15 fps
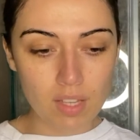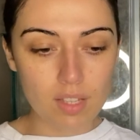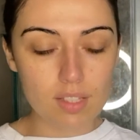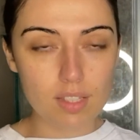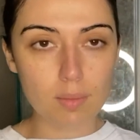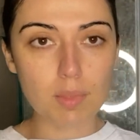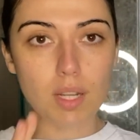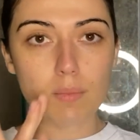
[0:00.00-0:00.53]

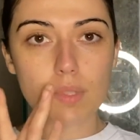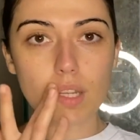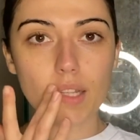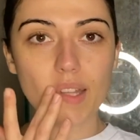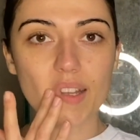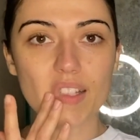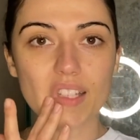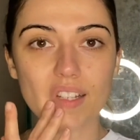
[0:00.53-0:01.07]
sometimes I
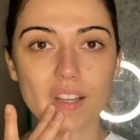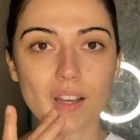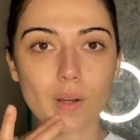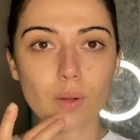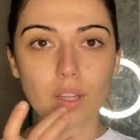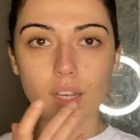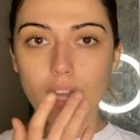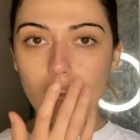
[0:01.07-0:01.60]
like to go
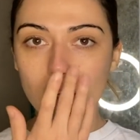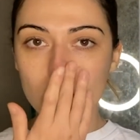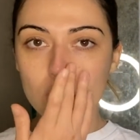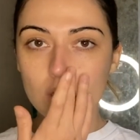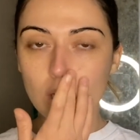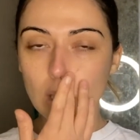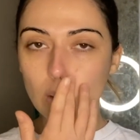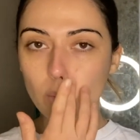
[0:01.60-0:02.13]
in
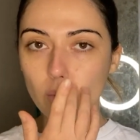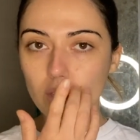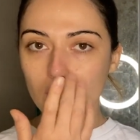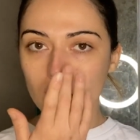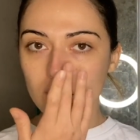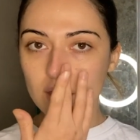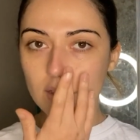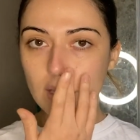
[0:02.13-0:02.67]
extra with